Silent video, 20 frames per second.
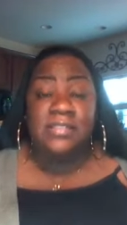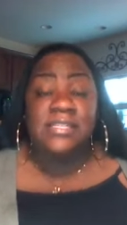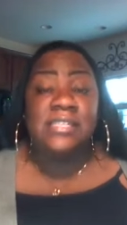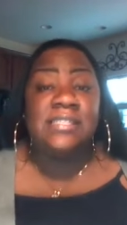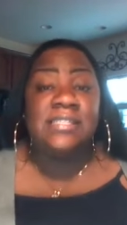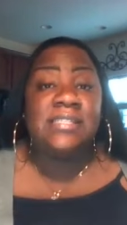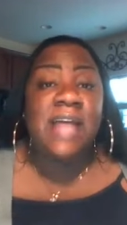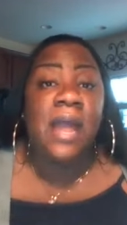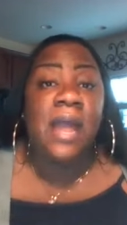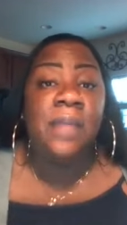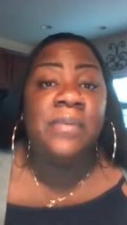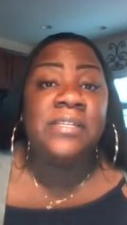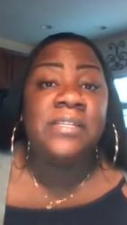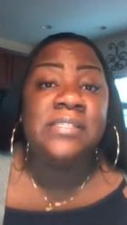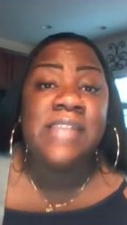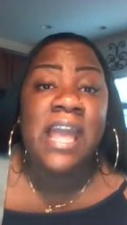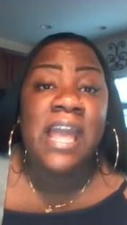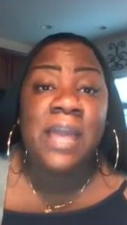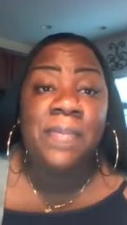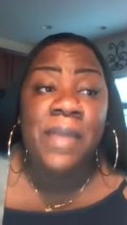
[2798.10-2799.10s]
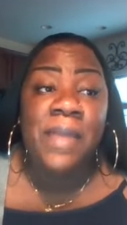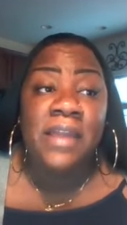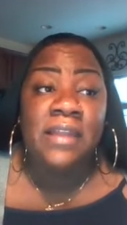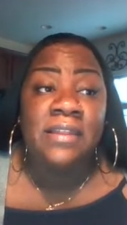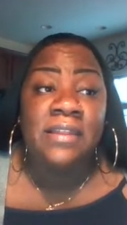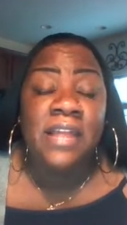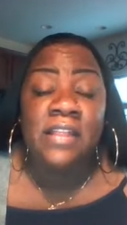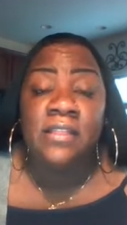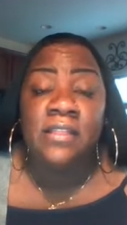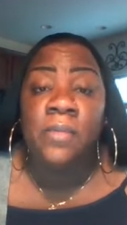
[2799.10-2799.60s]
See, Cyrus came in
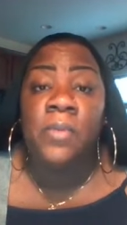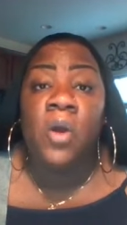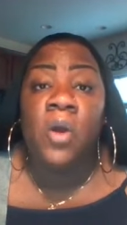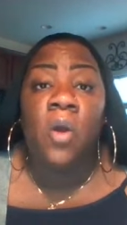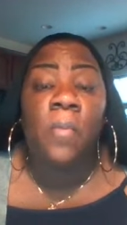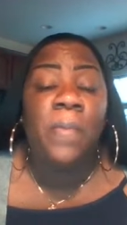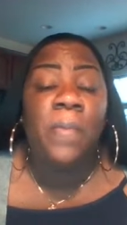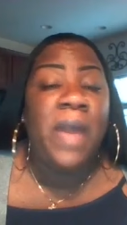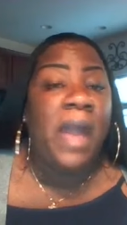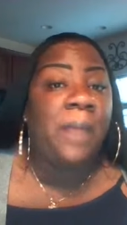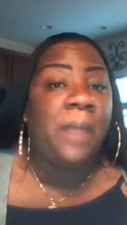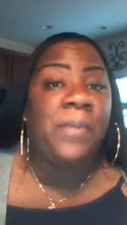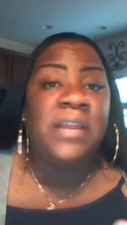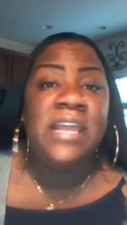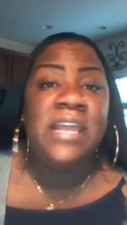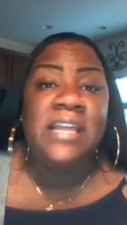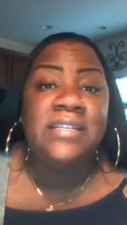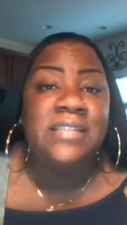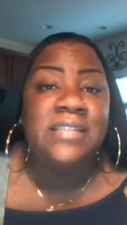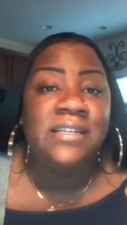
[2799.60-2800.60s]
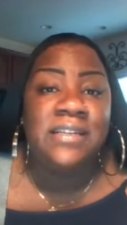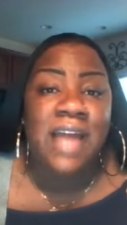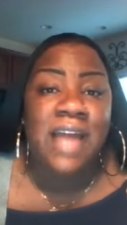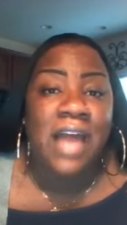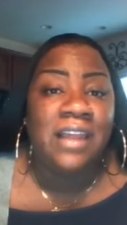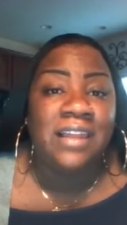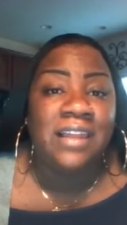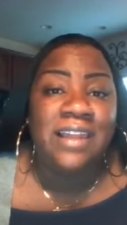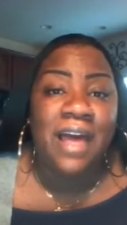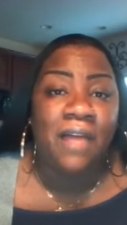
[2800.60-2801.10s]
and let them go back, but he did
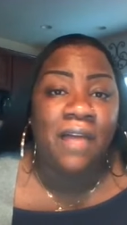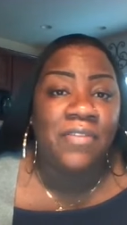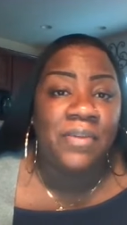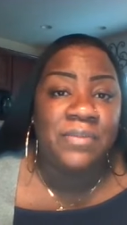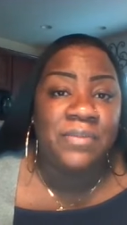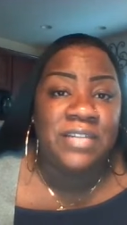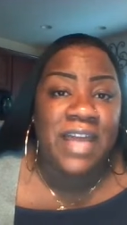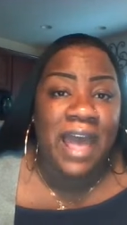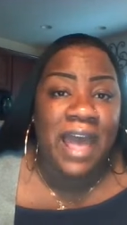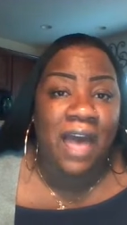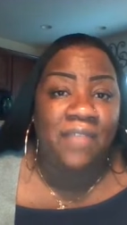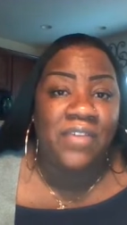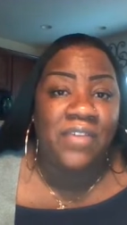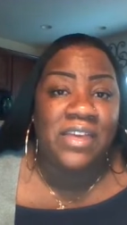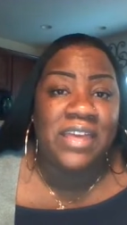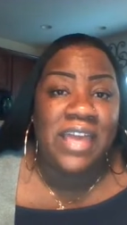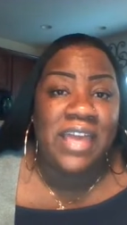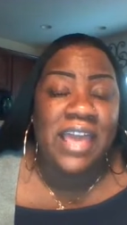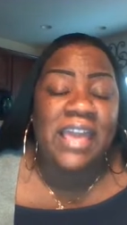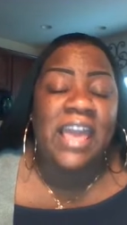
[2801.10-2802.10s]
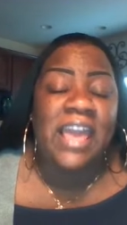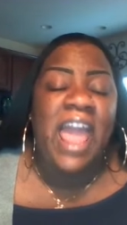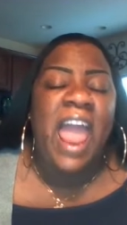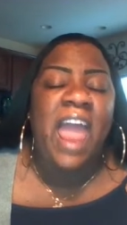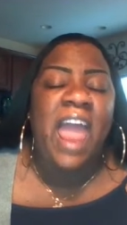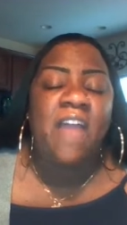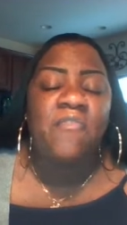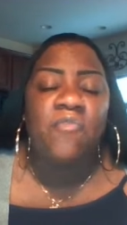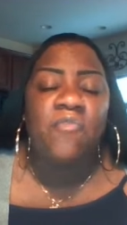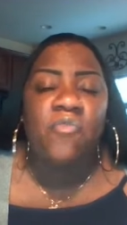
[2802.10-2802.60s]
not allow them to have a king.
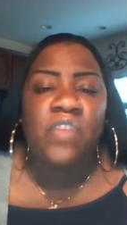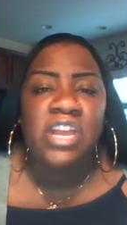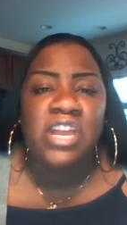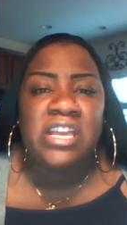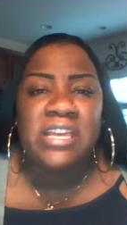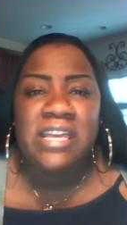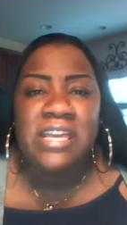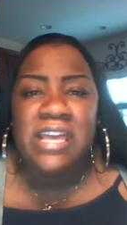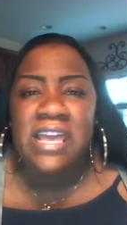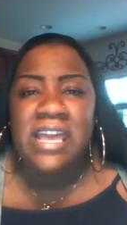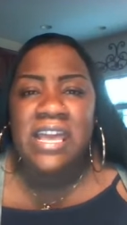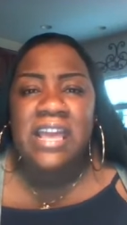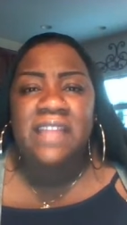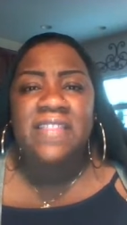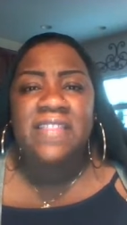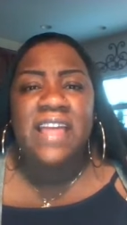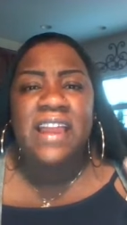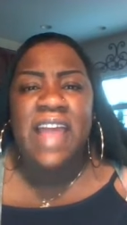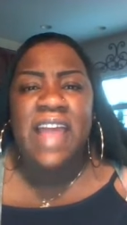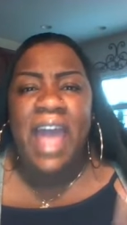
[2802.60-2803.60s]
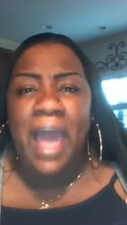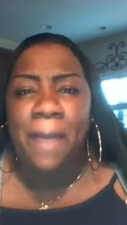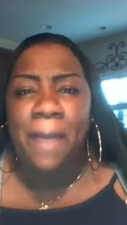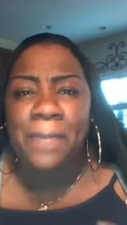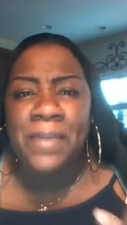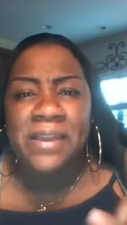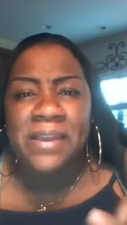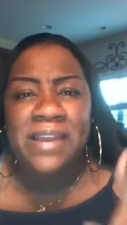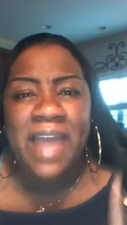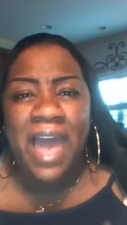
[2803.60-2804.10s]
Every king that
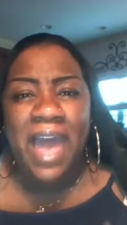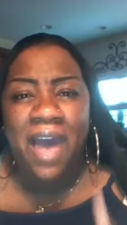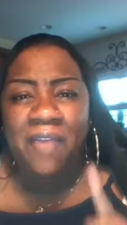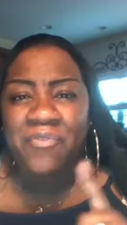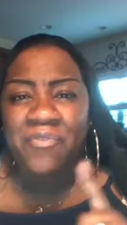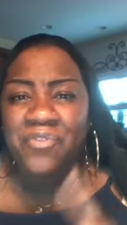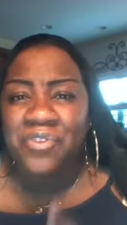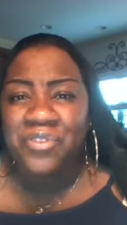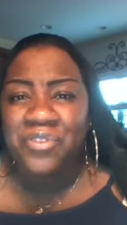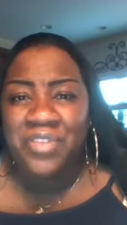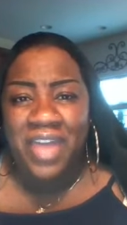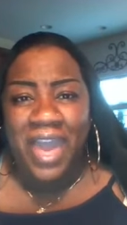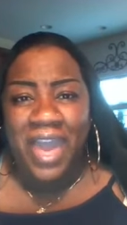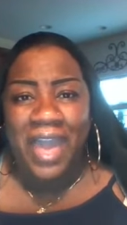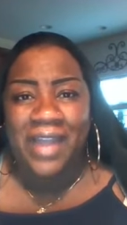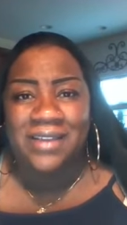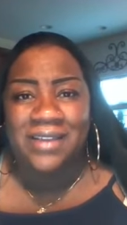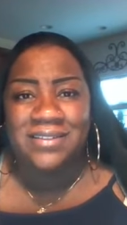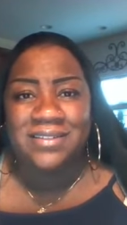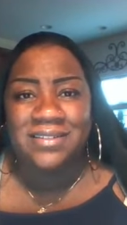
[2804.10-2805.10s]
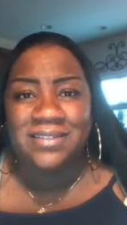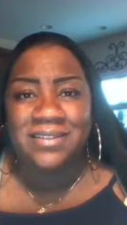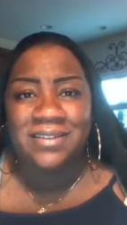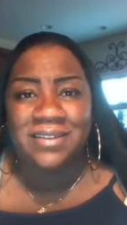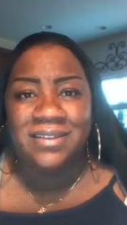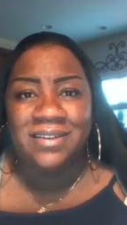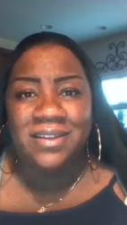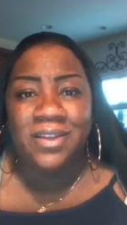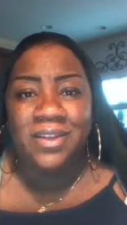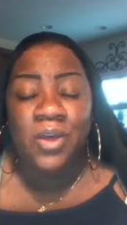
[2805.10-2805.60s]
happened after that
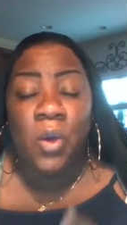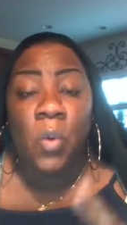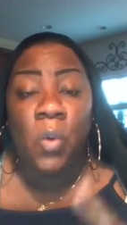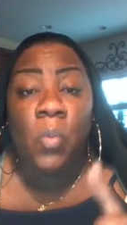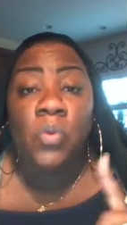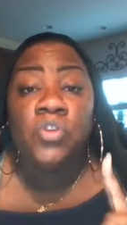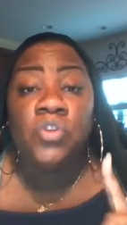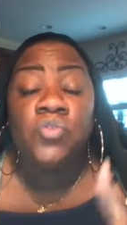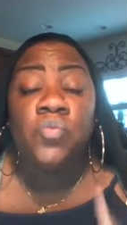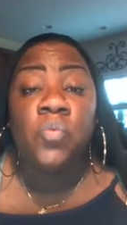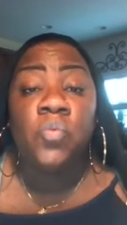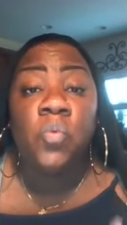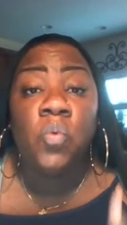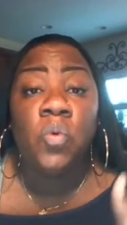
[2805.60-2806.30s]
was